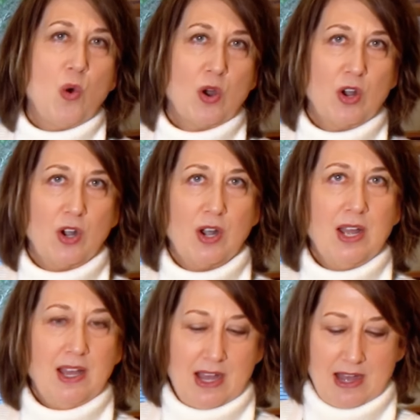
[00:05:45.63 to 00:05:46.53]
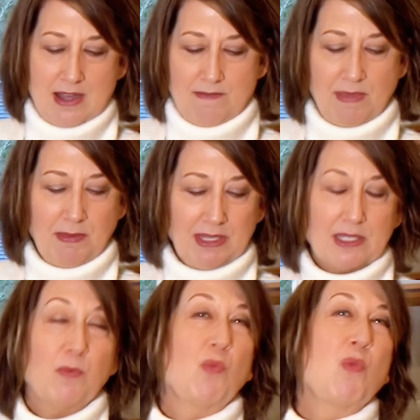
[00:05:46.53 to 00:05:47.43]
or maybe
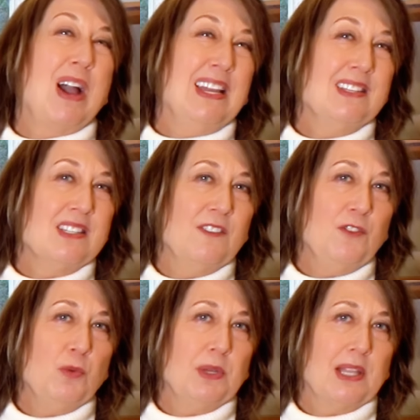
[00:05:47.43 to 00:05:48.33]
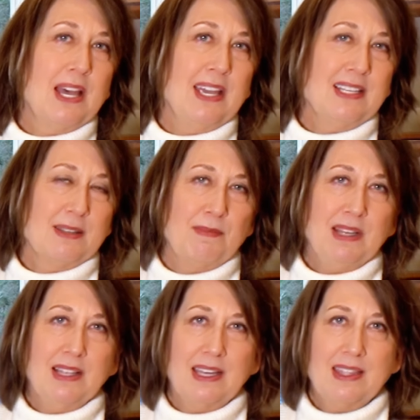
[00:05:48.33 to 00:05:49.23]
some rice if you would like,
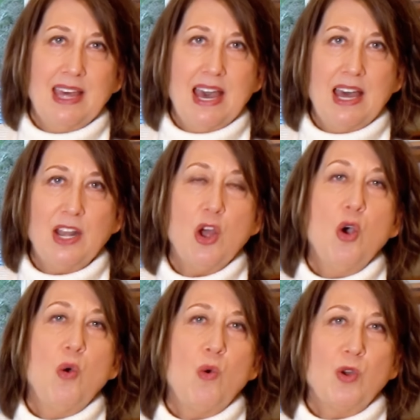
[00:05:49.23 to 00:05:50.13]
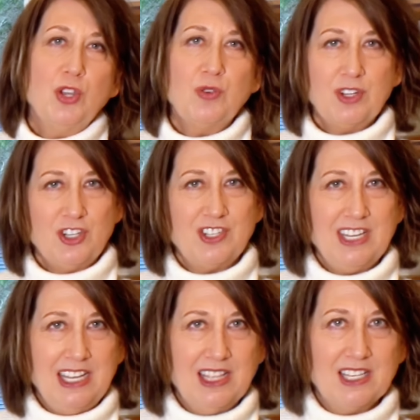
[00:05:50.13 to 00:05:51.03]
something like that. Or you could
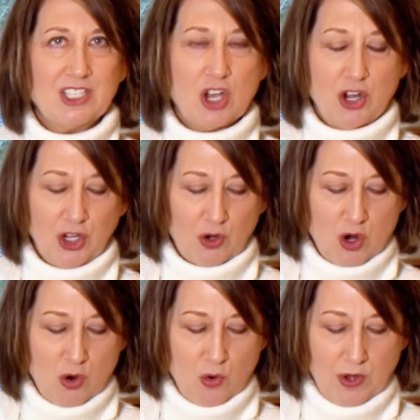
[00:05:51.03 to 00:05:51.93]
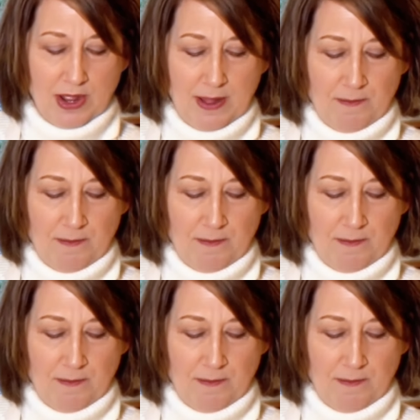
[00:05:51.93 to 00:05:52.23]
just eat this on your own.